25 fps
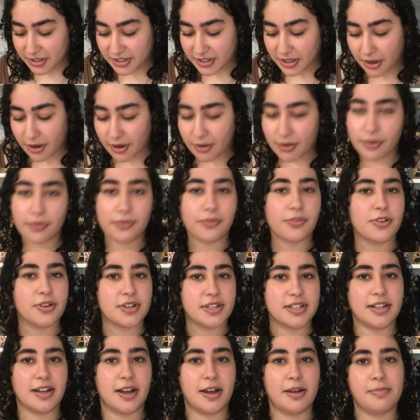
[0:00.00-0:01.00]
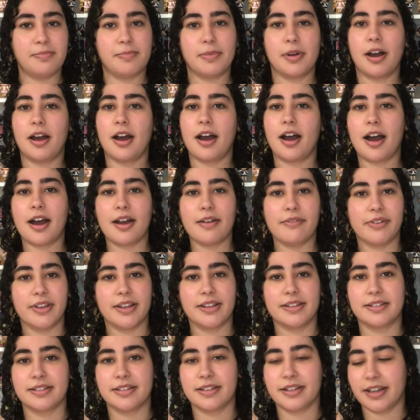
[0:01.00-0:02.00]
So first off,
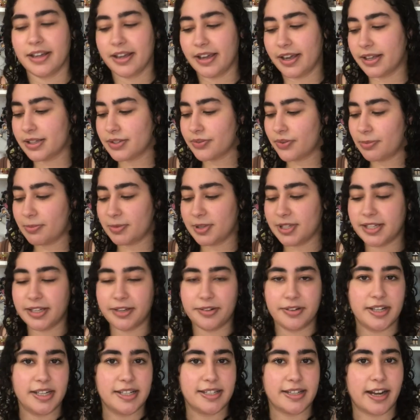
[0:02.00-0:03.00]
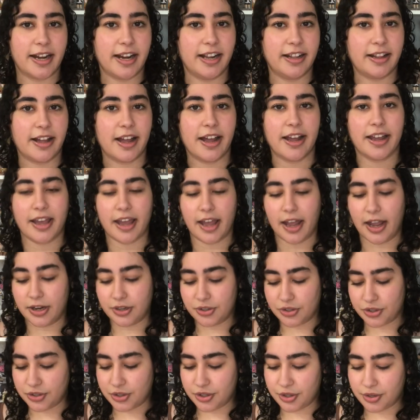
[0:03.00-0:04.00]
obviously it's from a series that I like
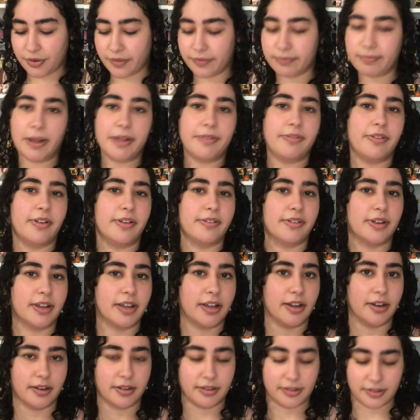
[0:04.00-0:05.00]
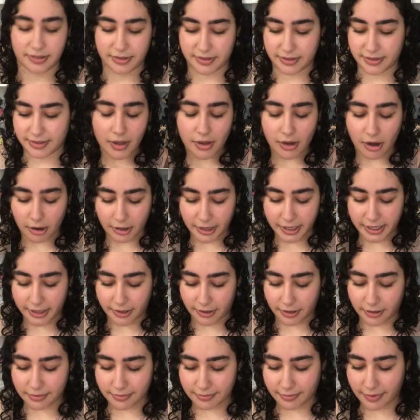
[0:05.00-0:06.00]
and two of my favorite characters are
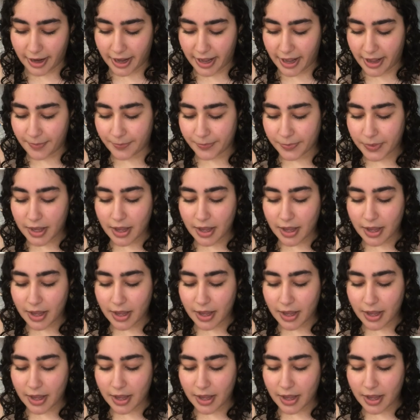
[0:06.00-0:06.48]
here, right?